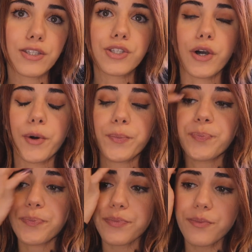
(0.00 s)
So
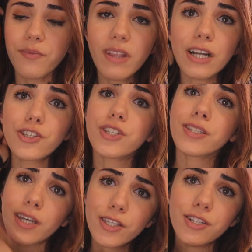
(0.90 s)

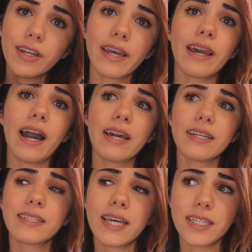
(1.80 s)
just yesterday, I
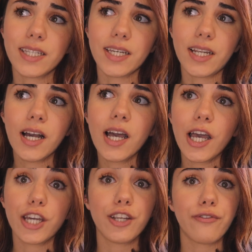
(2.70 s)
attended
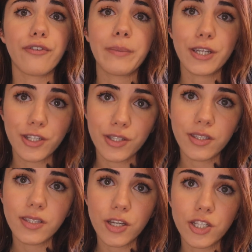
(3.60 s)
an
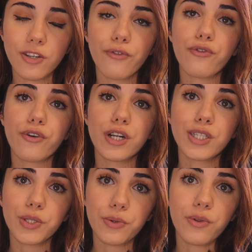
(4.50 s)
information session for a
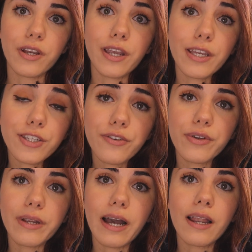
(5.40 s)
school I
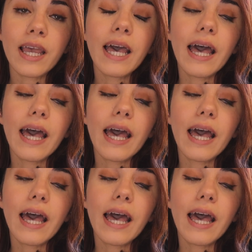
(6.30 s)
interviewed at,